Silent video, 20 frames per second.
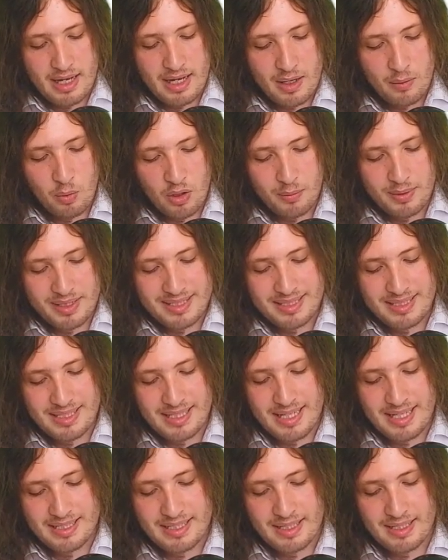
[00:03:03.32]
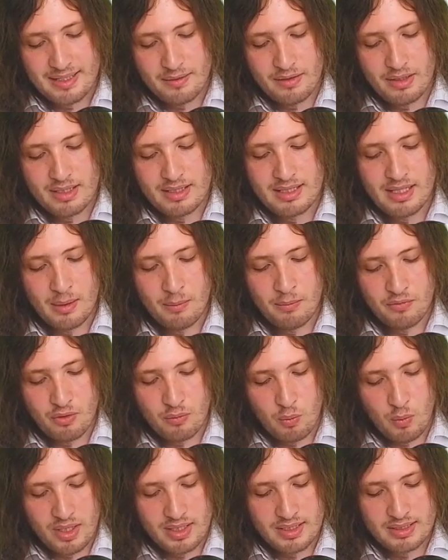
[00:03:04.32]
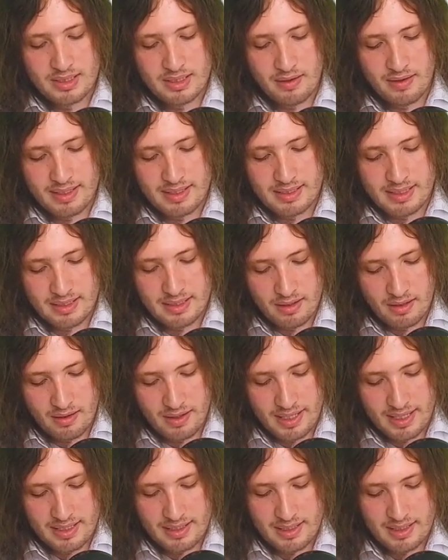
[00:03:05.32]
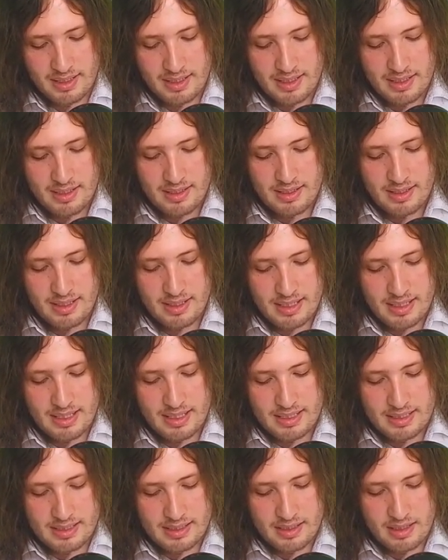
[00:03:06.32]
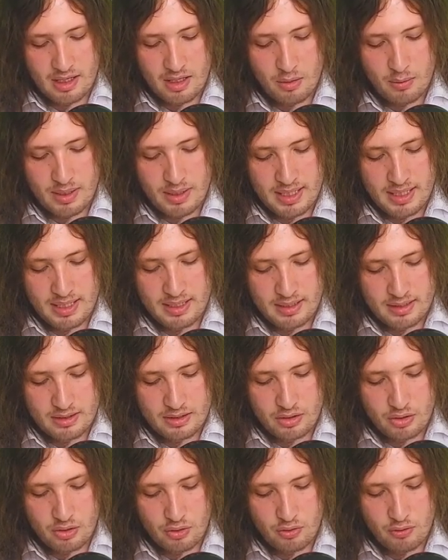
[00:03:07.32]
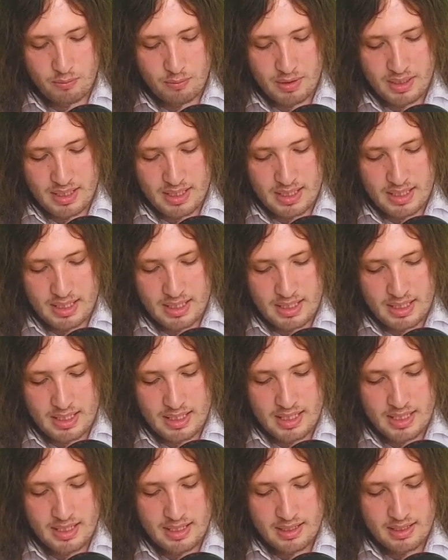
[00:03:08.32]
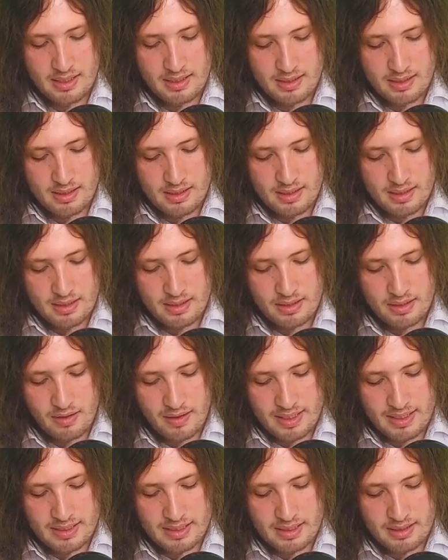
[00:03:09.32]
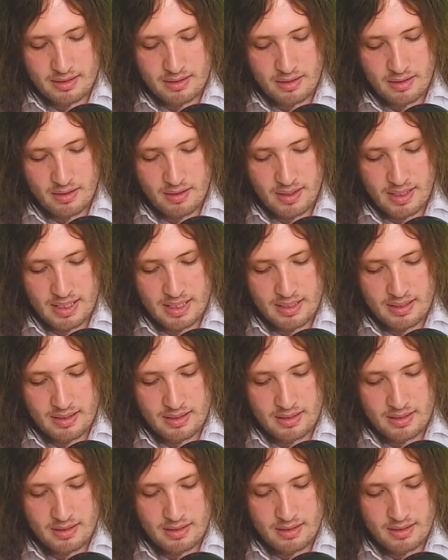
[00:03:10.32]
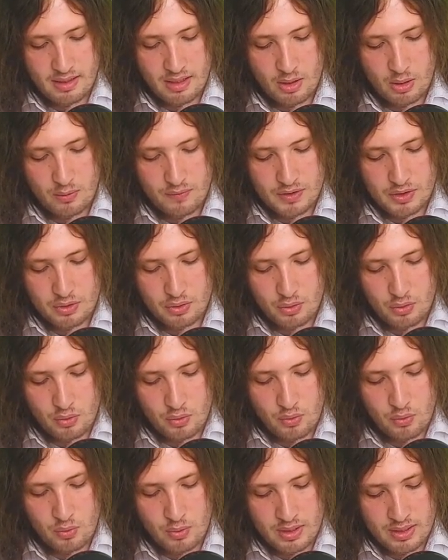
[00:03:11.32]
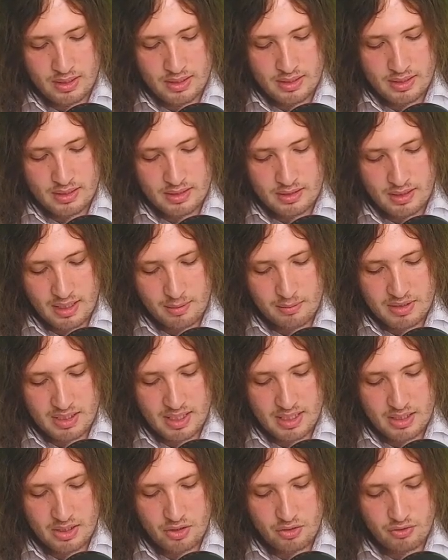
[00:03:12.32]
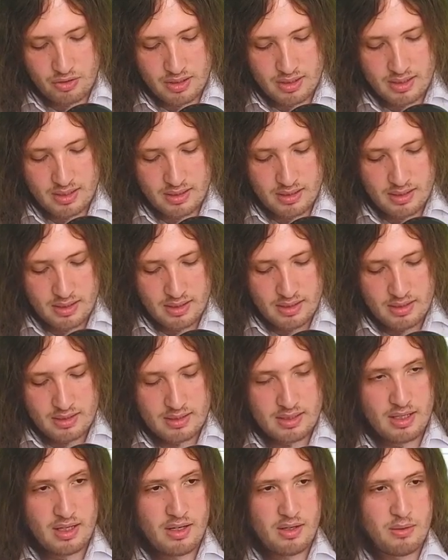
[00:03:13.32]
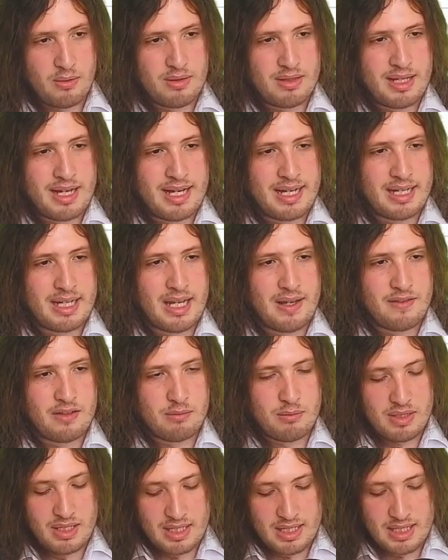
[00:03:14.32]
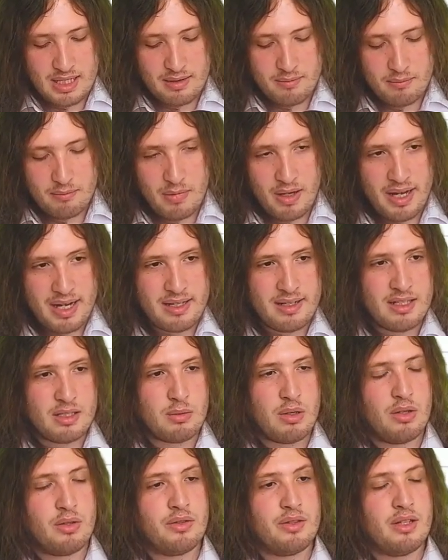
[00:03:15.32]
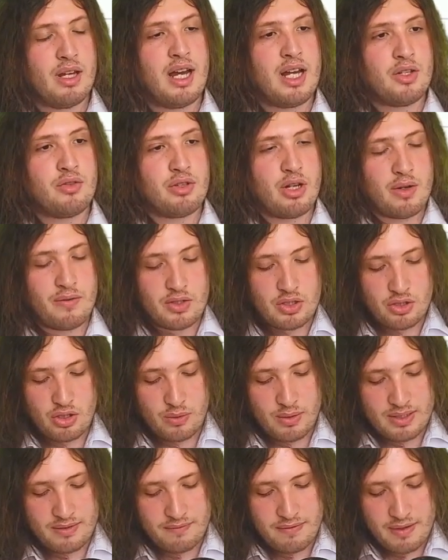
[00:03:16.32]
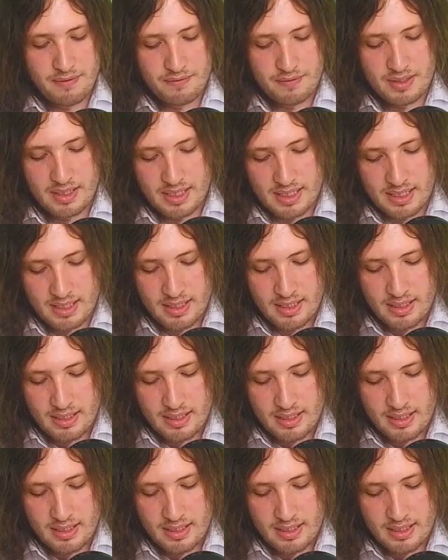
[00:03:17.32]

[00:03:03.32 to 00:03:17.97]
What we see is that the sum from 1 to 99 is going to be 99 over 2 times 100. So that gives me minus 100 over 2 is 50.